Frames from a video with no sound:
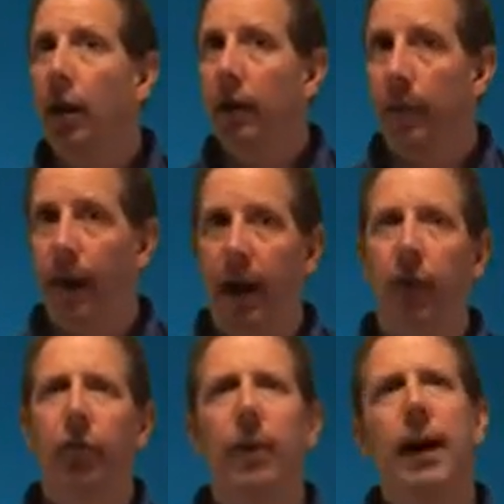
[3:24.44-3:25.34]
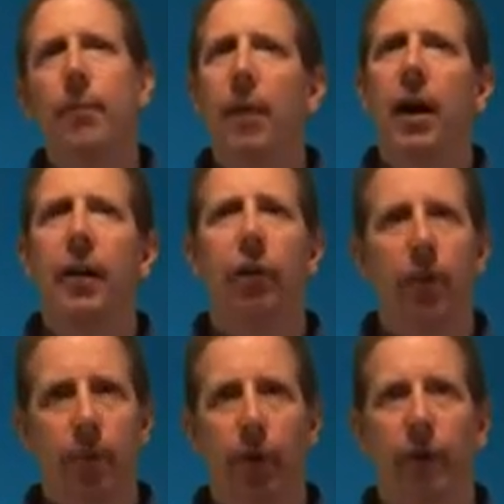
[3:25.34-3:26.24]
The power supply and monitor are
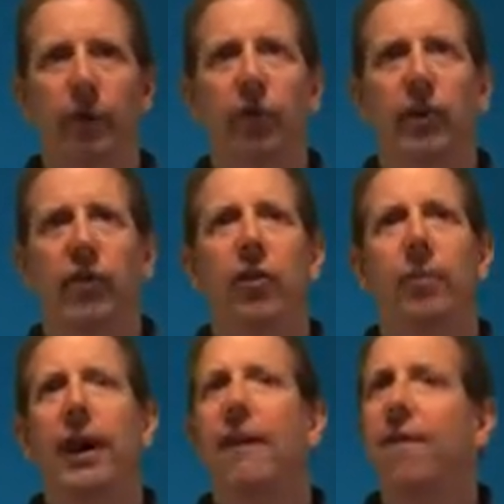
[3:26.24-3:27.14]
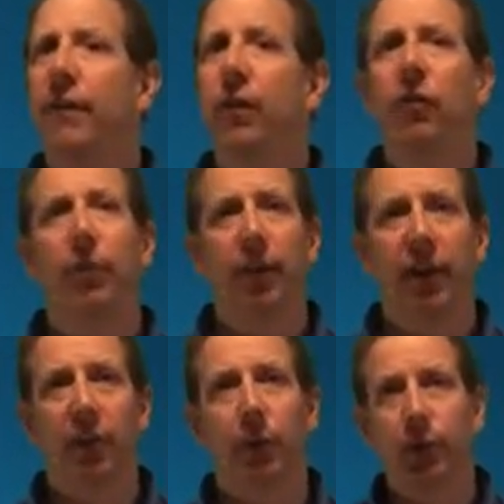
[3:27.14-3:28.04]
both considered to be a field
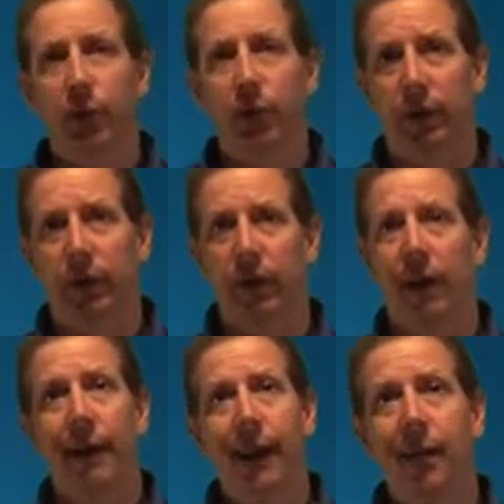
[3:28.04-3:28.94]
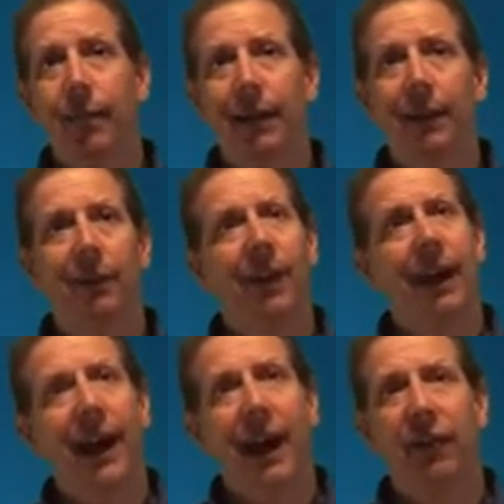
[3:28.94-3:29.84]
replaceable unit. That means,
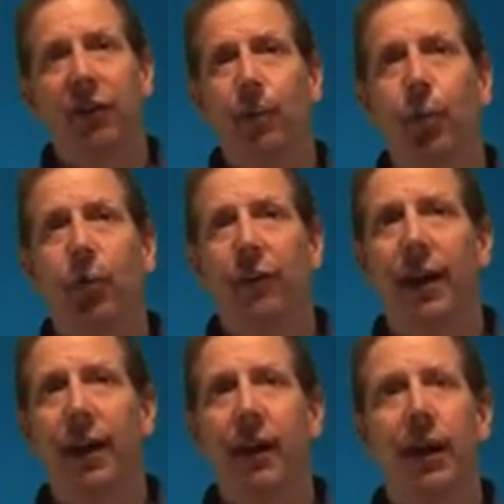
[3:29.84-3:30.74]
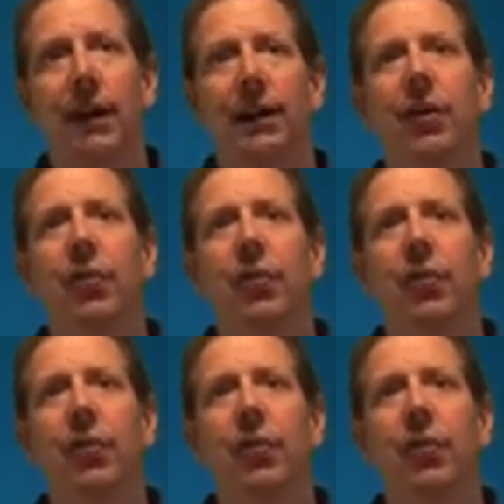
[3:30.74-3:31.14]
as a support tech, you're